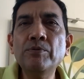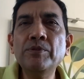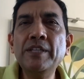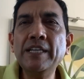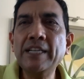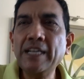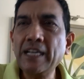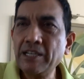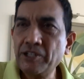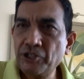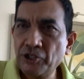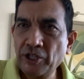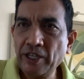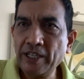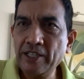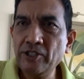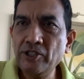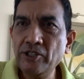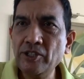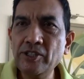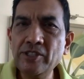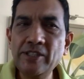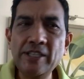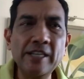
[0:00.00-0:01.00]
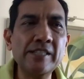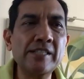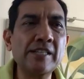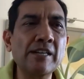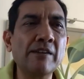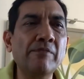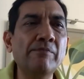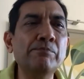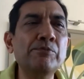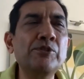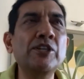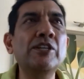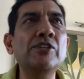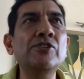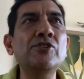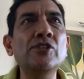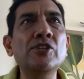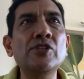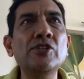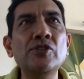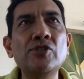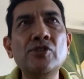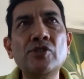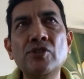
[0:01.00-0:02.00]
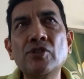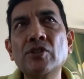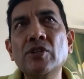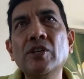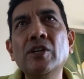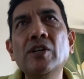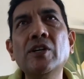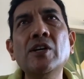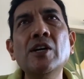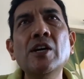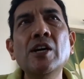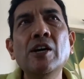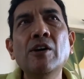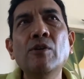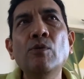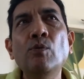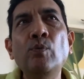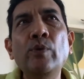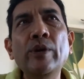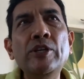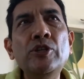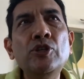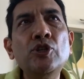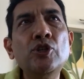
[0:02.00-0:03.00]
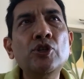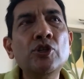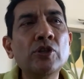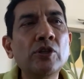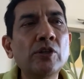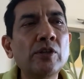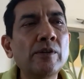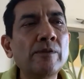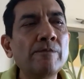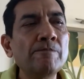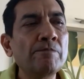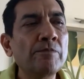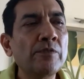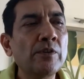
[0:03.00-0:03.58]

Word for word: there are changes there are some changes uh, which uh,